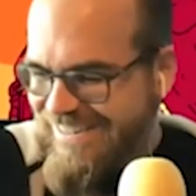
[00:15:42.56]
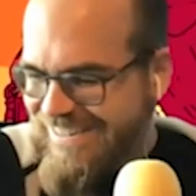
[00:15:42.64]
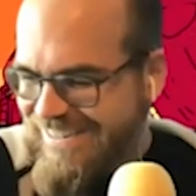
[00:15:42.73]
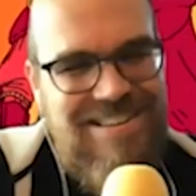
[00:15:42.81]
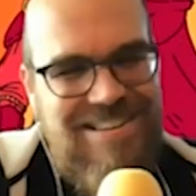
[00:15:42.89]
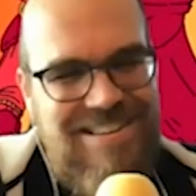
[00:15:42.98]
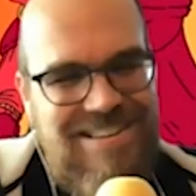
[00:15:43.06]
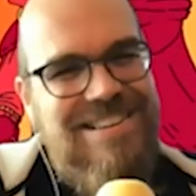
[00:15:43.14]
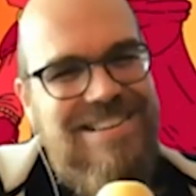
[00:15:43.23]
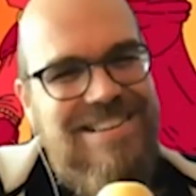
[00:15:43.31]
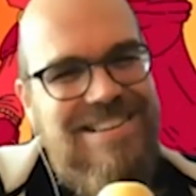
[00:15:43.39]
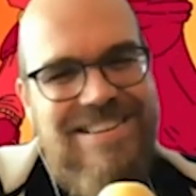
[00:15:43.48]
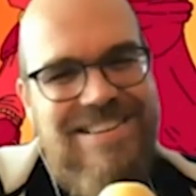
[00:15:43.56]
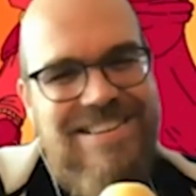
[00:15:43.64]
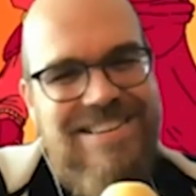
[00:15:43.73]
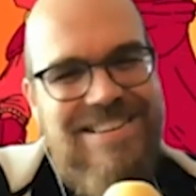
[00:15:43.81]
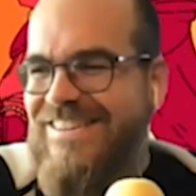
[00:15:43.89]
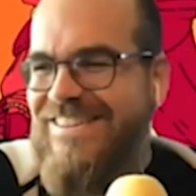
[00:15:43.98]

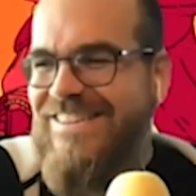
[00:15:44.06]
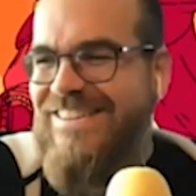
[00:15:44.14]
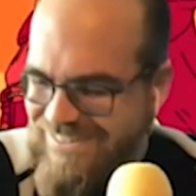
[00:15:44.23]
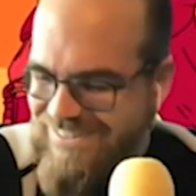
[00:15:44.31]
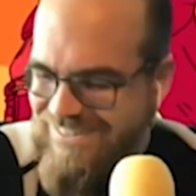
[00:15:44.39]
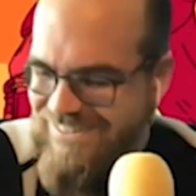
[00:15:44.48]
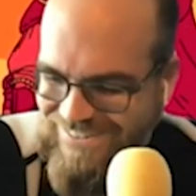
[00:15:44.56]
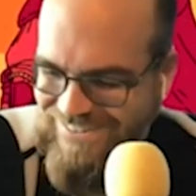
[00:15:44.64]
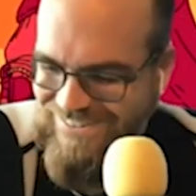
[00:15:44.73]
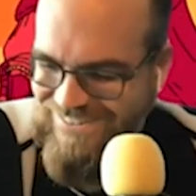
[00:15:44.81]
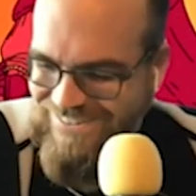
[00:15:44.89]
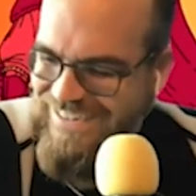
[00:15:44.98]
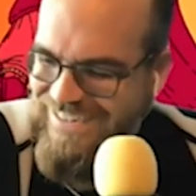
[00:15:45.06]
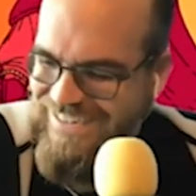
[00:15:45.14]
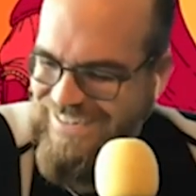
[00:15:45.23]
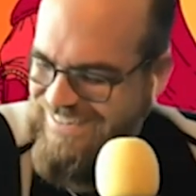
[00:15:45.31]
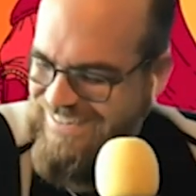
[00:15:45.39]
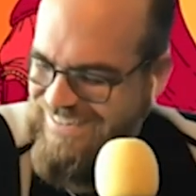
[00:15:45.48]

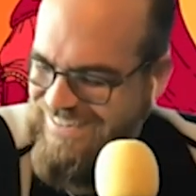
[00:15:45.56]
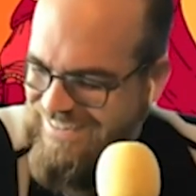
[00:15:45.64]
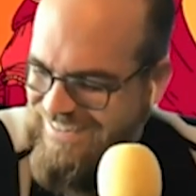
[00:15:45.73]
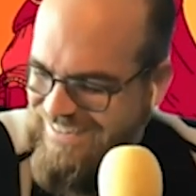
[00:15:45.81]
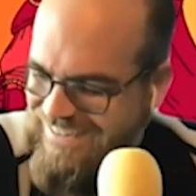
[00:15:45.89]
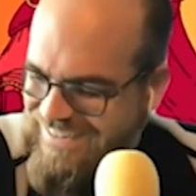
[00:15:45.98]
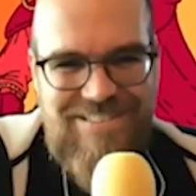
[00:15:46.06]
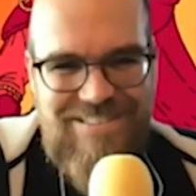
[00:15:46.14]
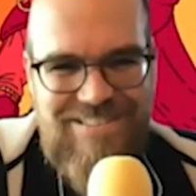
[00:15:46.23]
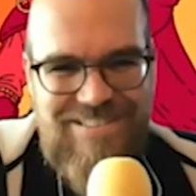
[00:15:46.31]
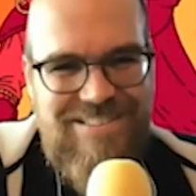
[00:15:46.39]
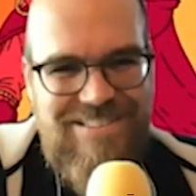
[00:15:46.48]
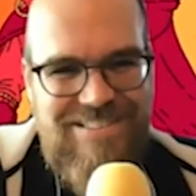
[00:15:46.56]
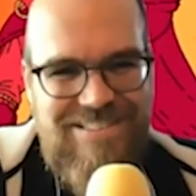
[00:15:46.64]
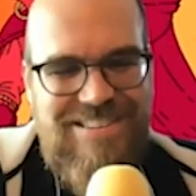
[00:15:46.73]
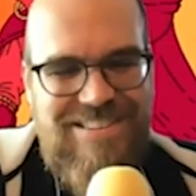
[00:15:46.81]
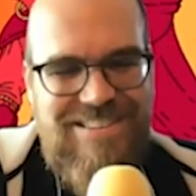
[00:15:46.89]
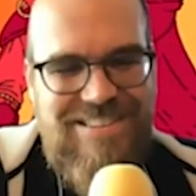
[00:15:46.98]

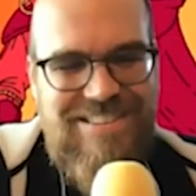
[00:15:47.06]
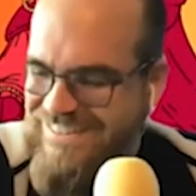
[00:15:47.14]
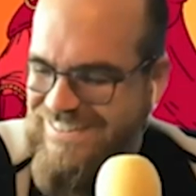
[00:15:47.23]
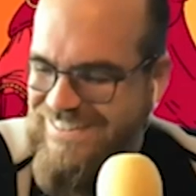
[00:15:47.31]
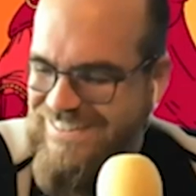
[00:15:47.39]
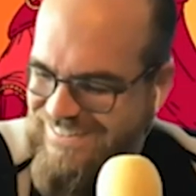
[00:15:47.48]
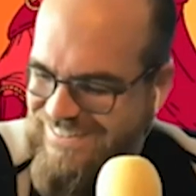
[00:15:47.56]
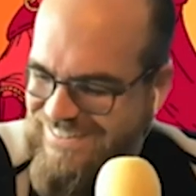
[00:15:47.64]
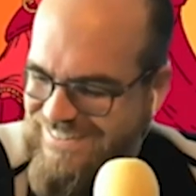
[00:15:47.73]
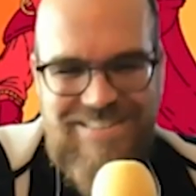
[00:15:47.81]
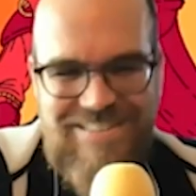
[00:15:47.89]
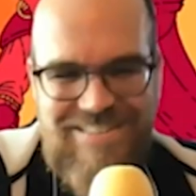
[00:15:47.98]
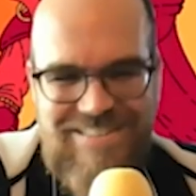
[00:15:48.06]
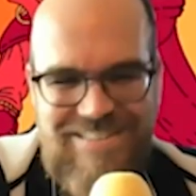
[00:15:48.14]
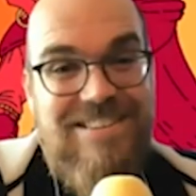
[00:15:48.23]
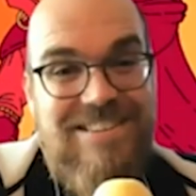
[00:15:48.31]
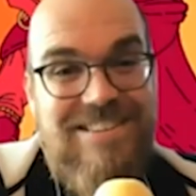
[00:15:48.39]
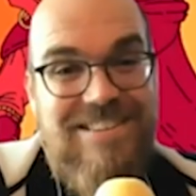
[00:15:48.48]

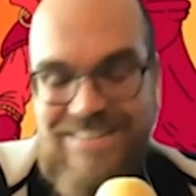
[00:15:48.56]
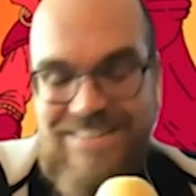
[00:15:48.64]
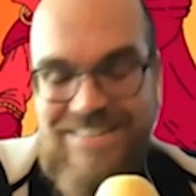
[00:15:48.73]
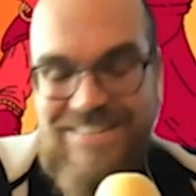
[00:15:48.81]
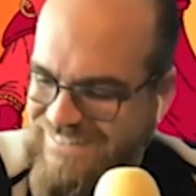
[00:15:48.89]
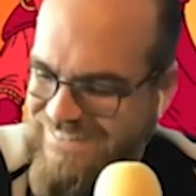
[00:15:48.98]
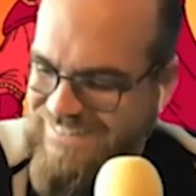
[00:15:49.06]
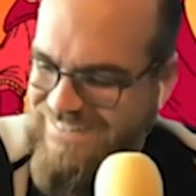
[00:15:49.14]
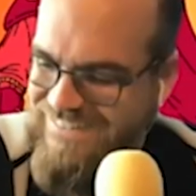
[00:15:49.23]
[no speech]